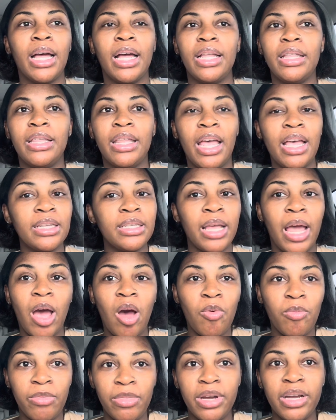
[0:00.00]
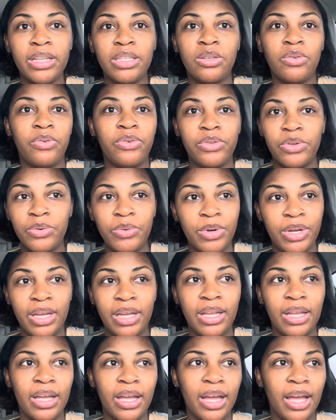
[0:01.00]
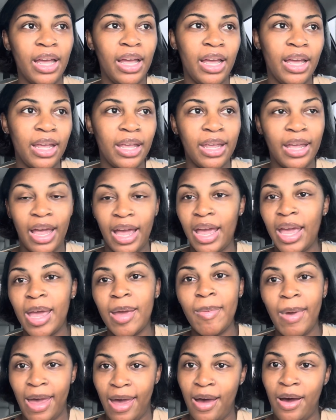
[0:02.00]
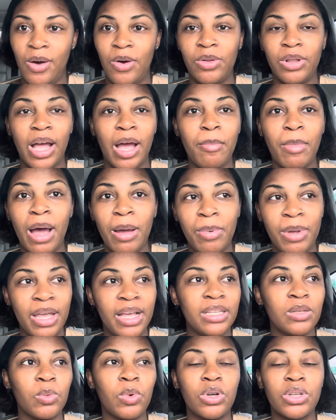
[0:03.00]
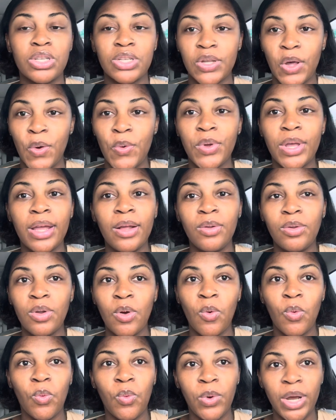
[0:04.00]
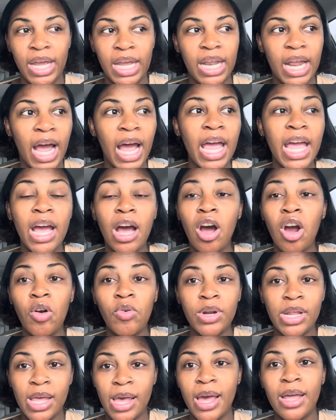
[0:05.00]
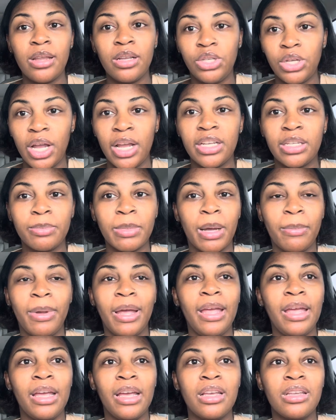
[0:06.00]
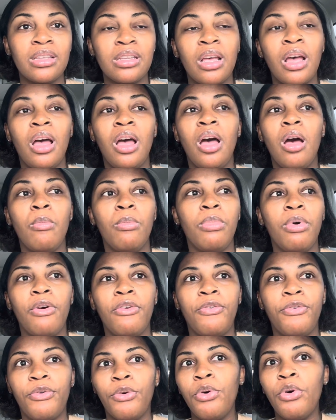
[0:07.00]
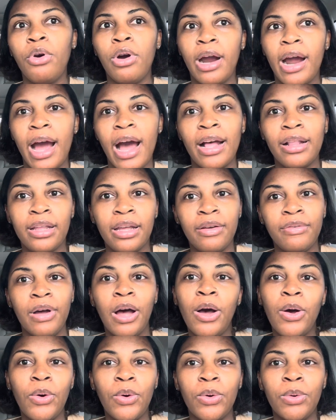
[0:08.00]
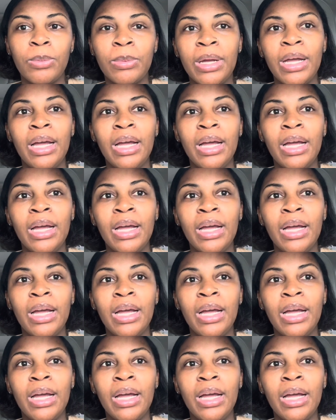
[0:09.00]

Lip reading: That's how much fluid had came out. Like, my pants were soaking wet. I had already had to change my pants before I left home,